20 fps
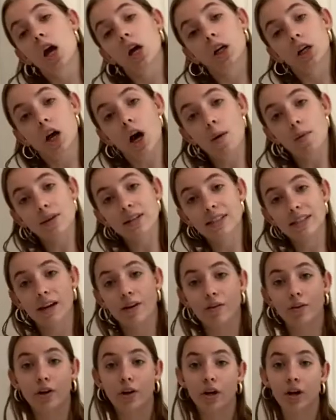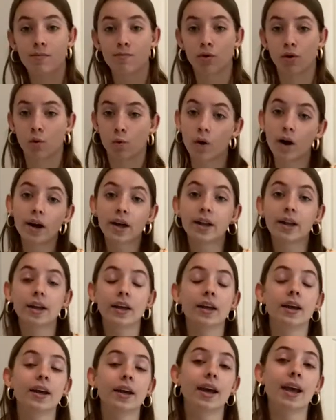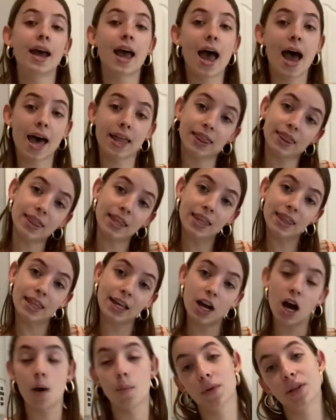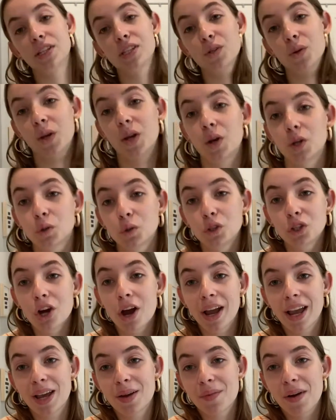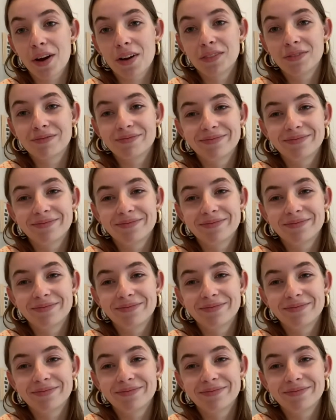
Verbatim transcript: comment down number one at, in the comments so I know what we're talking about.